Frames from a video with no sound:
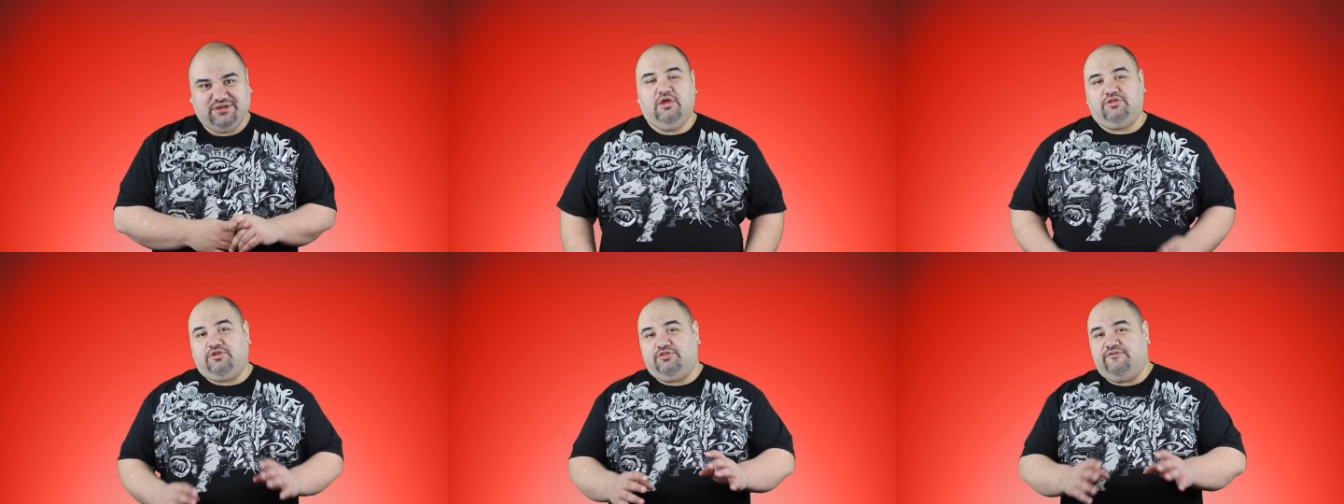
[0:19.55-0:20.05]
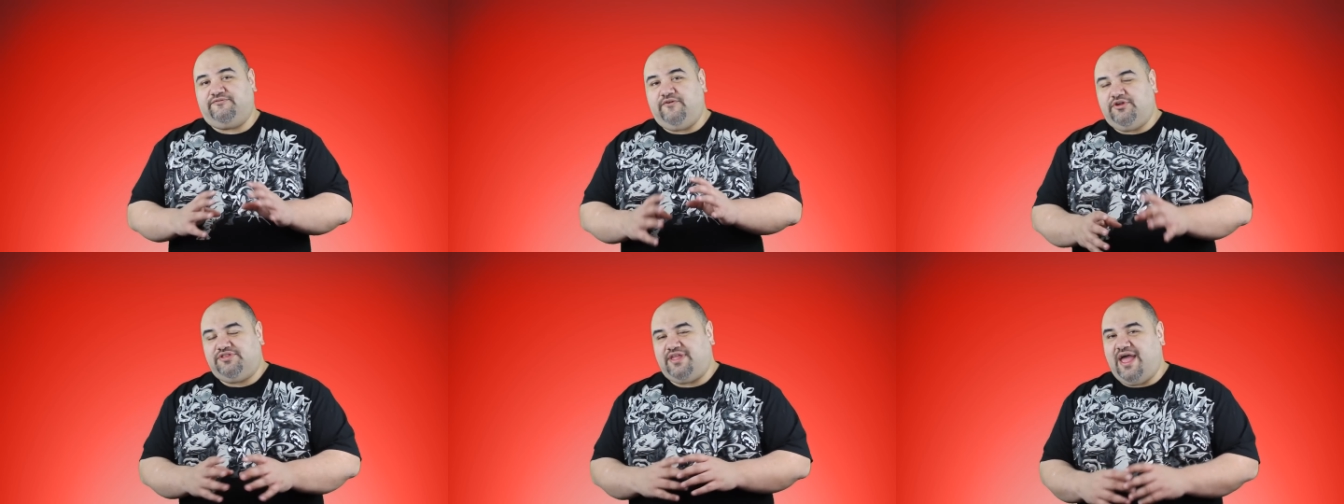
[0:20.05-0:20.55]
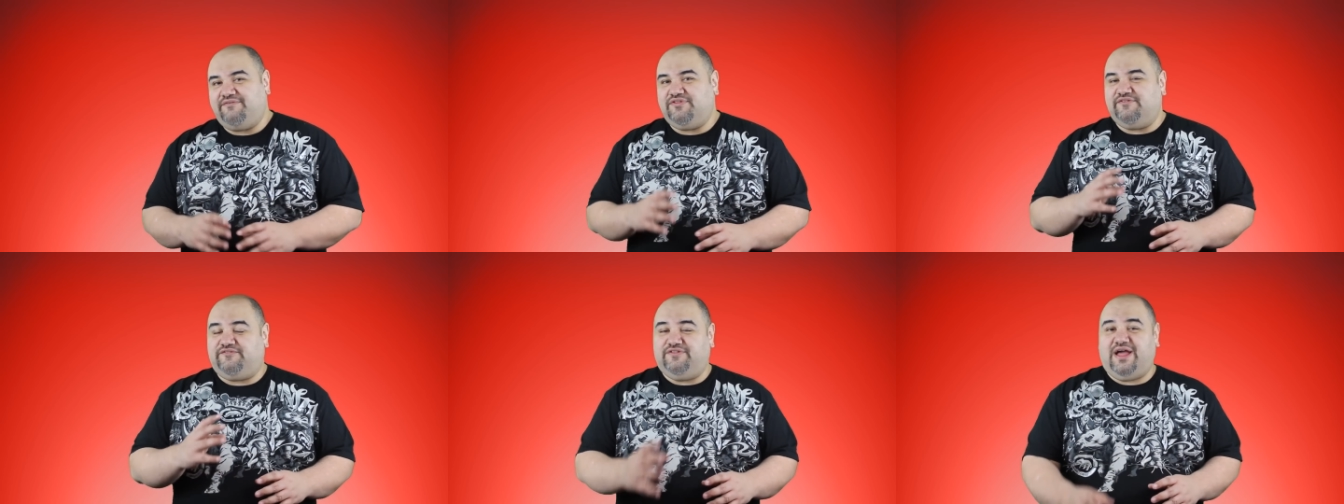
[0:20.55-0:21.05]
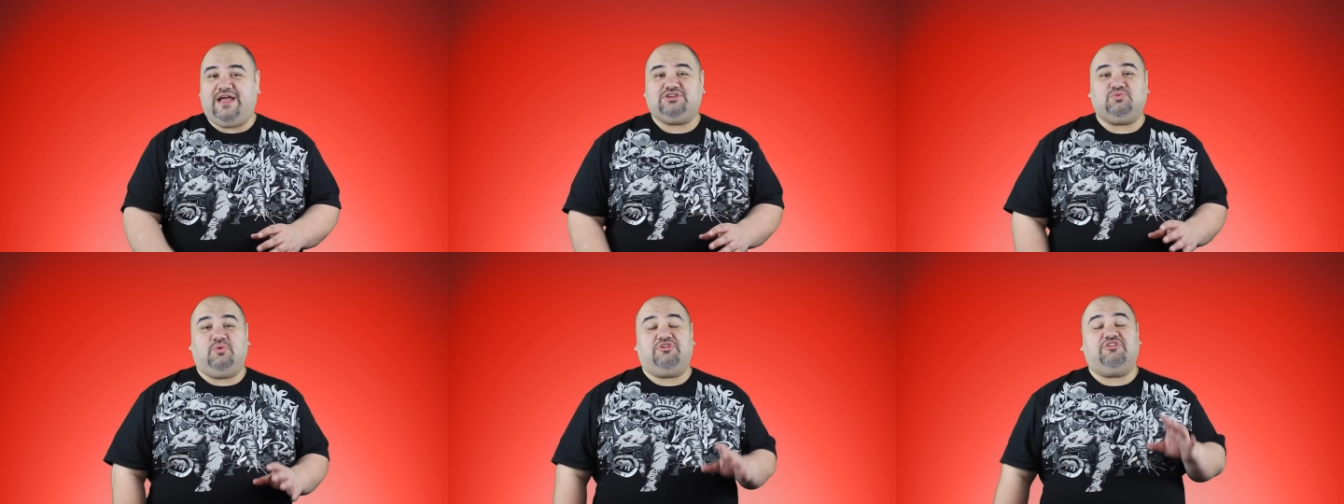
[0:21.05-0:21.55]
So the first half of The
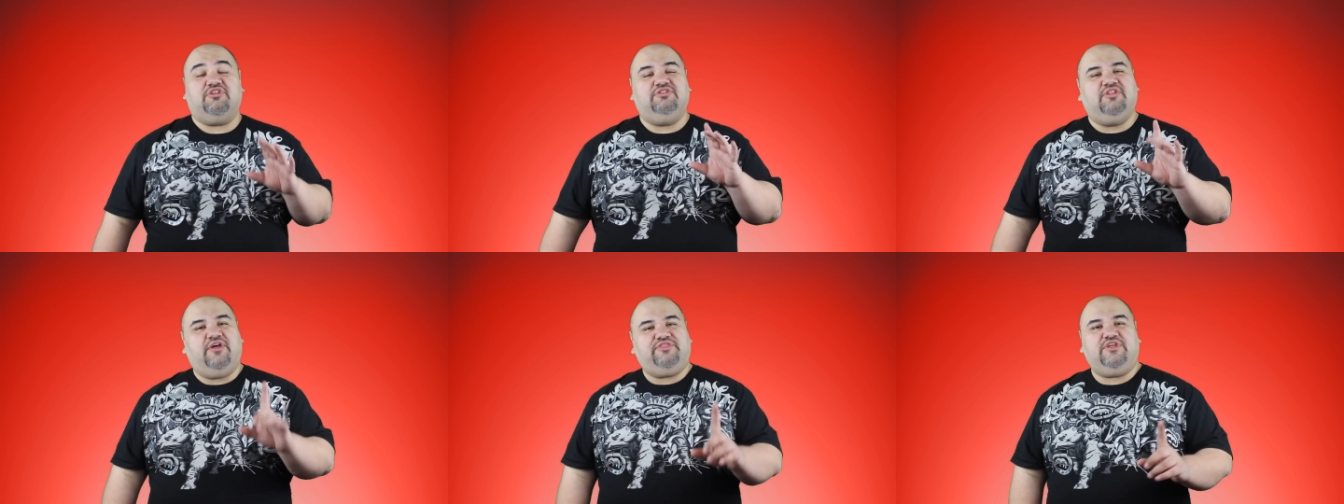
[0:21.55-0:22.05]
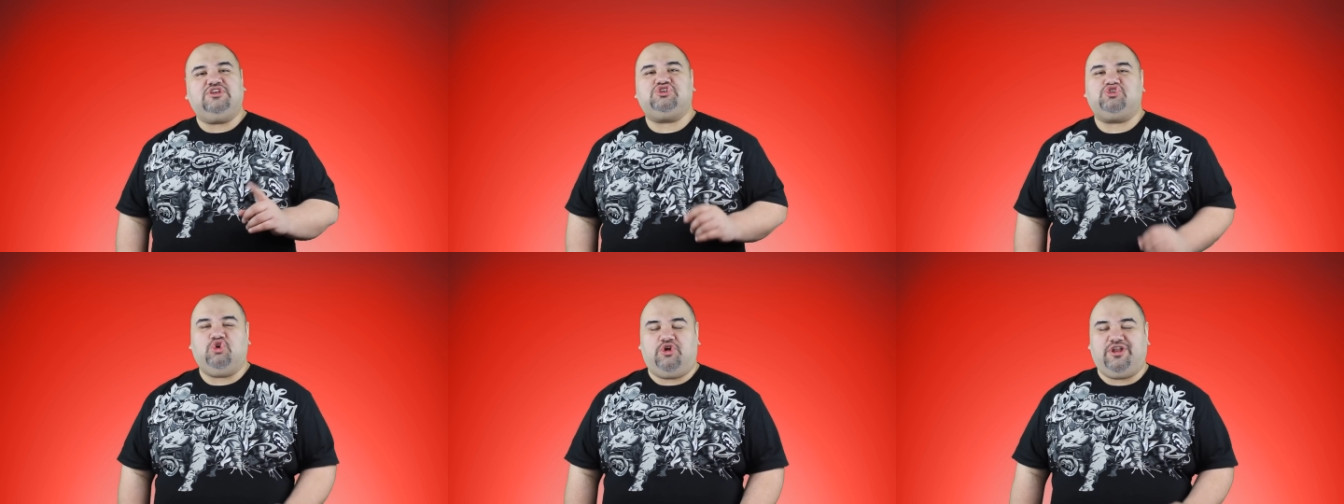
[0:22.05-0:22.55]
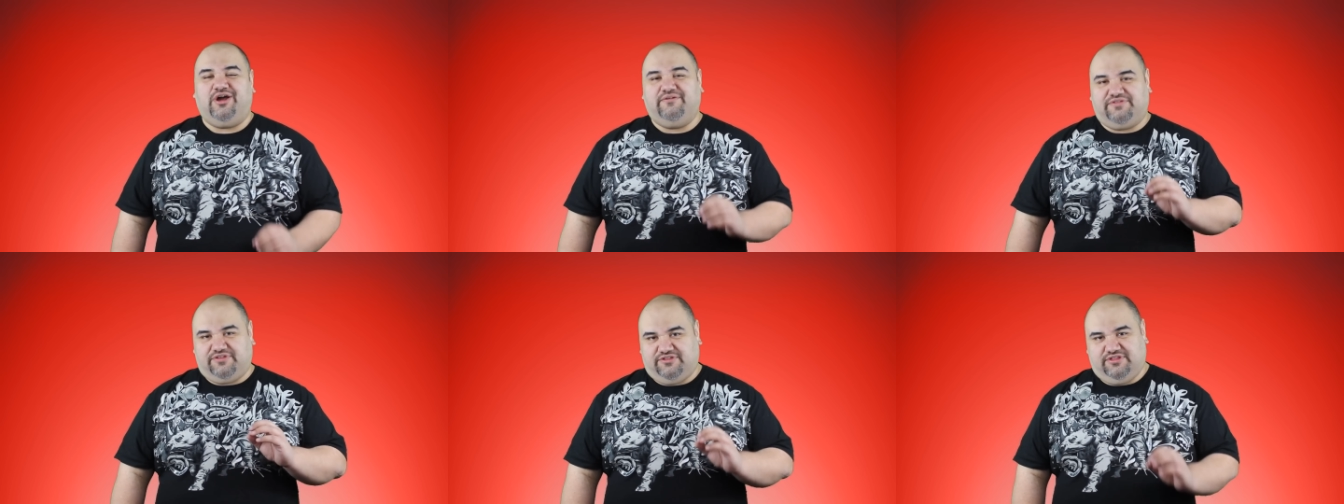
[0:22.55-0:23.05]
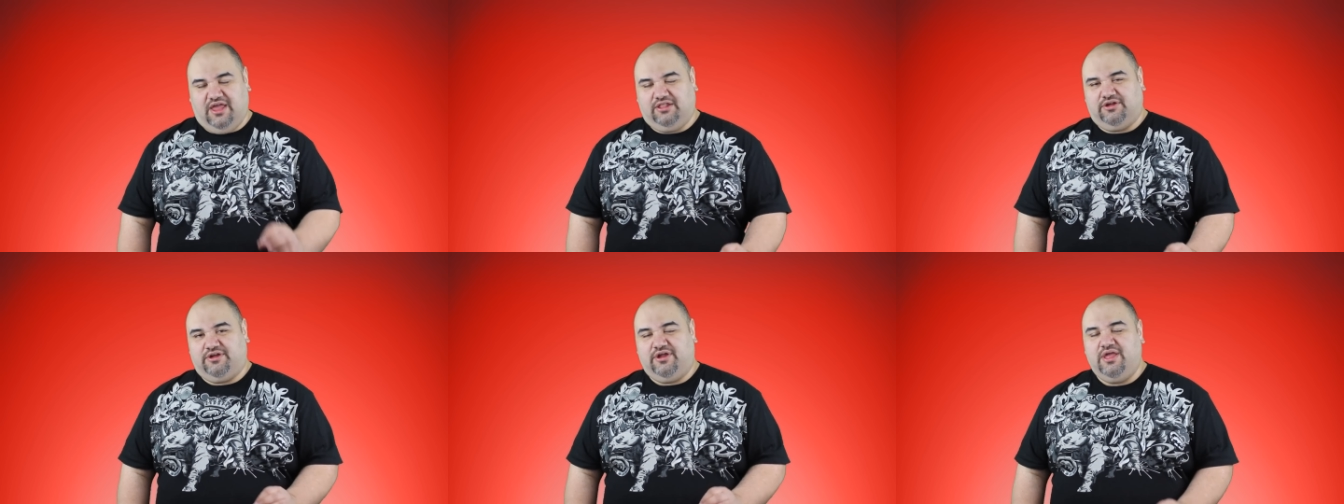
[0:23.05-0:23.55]
Flash was nothing short of
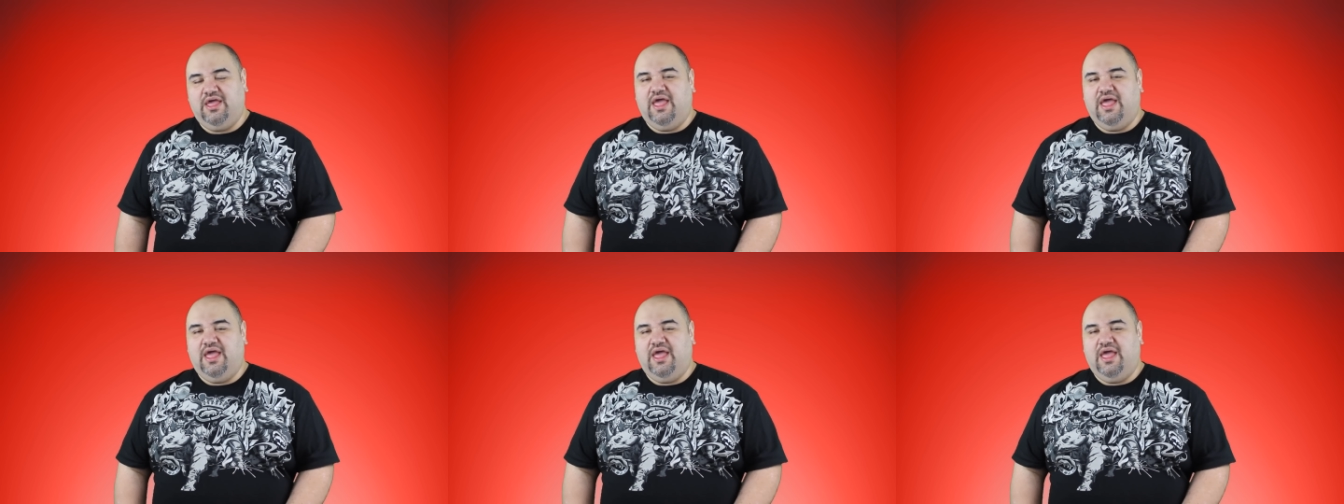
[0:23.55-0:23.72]
stellar.